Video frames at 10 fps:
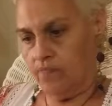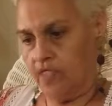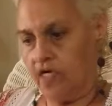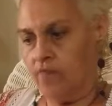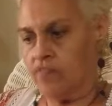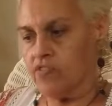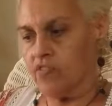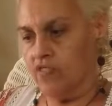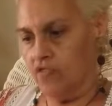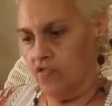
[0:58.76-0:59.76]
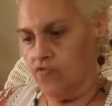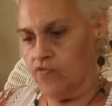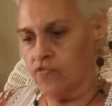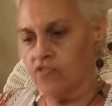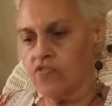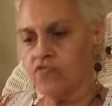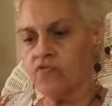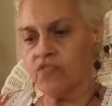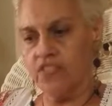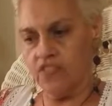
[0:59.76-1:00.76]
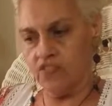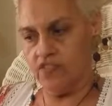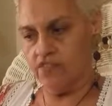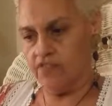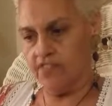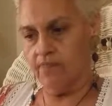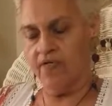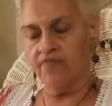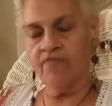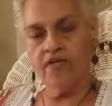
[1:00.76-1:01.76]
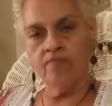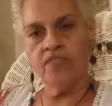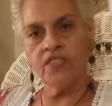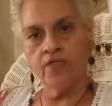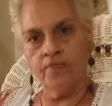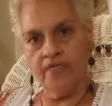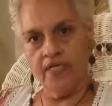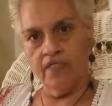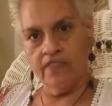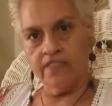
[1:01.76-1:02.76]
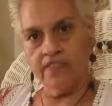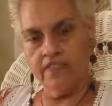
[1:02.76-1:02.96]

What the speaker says: become as close to the traditions that my family upheld,